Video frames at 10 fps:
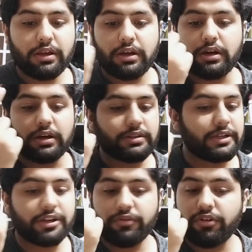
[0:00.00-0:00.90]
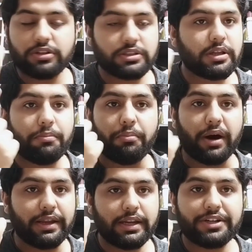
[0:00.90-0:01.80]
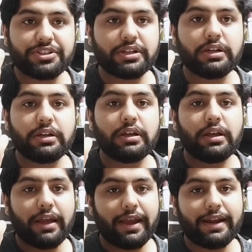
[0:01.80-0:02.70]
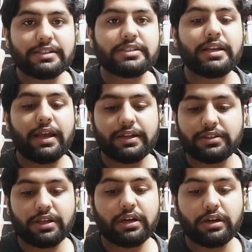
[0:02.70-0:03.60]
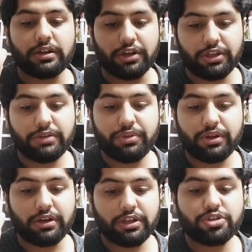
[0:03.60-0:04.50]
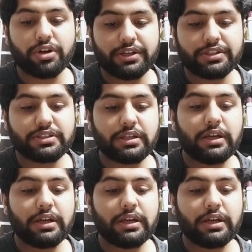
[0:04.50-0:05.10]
that involves the bilateral hands and the knee joints.